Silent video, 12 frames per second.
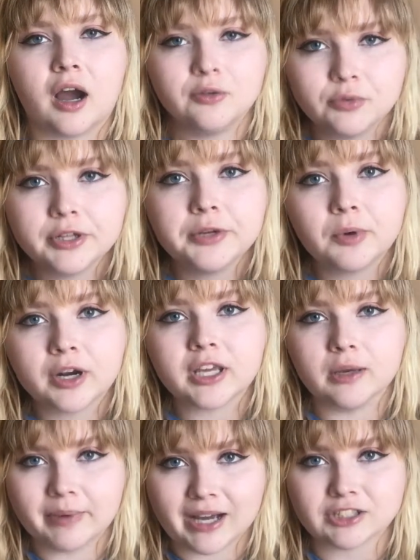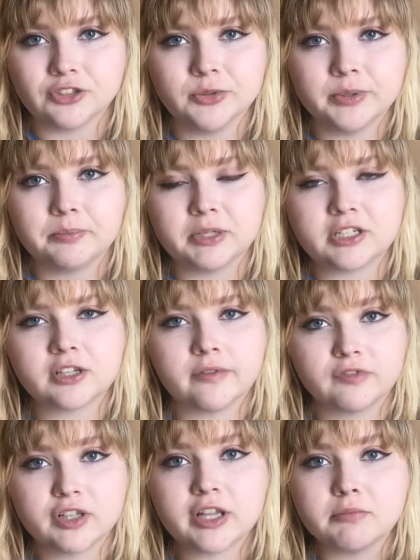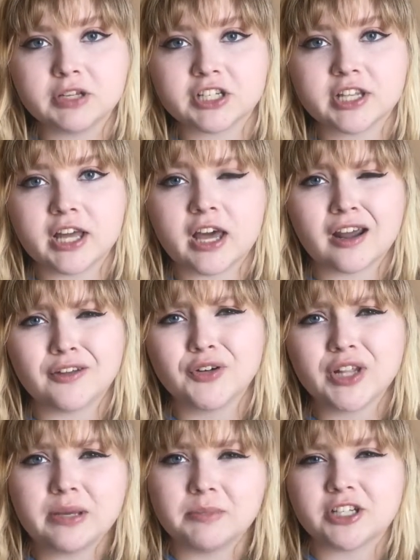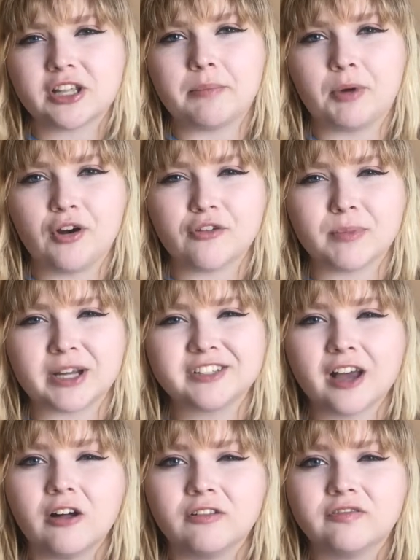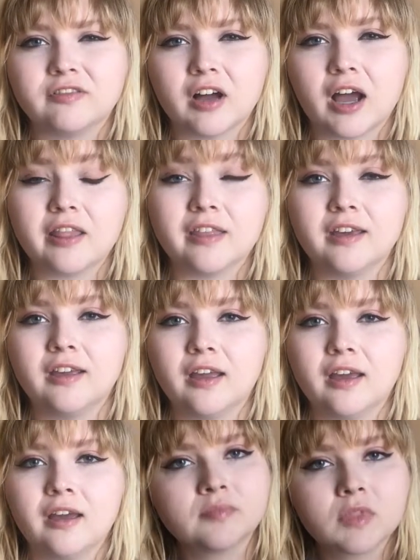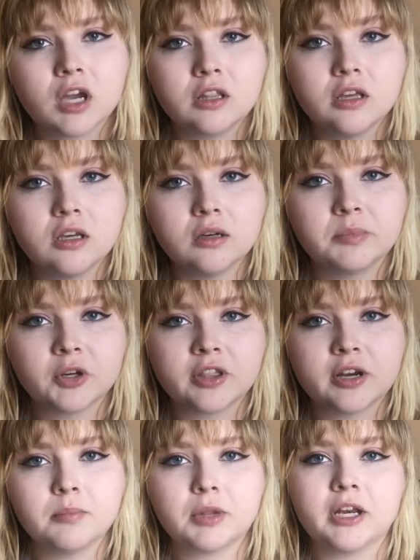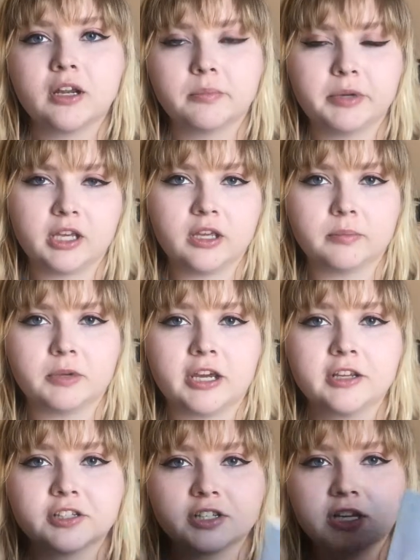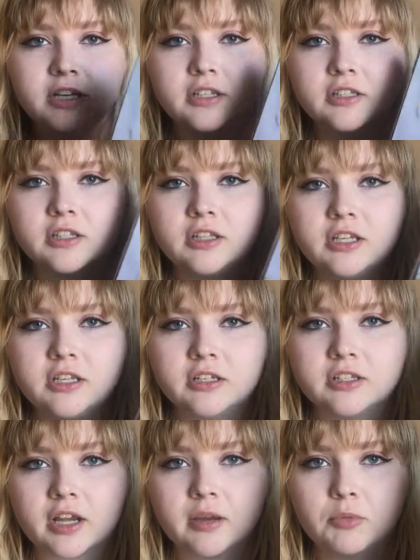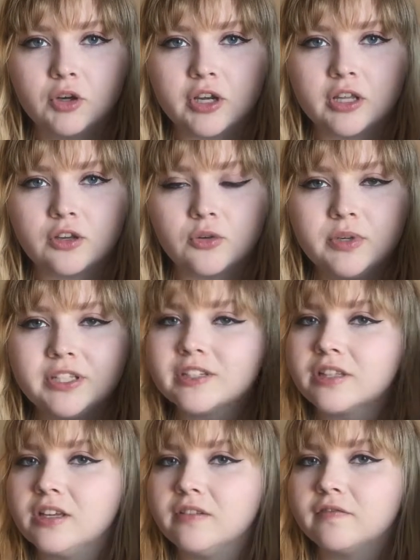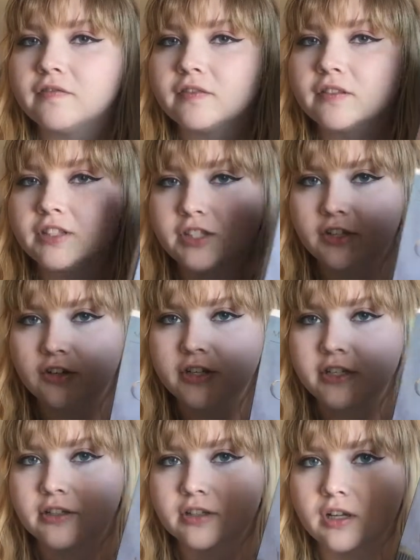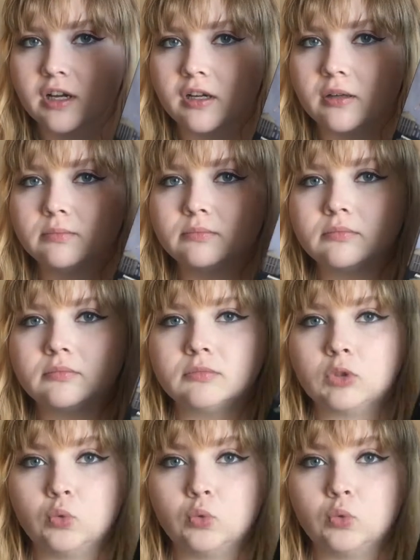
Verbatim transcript: I really want to get back to it because I've really missed it and I really miss that part of myself, I think. The book that I'm planning on picking up next is the second book in the Queen's Thief series. Um,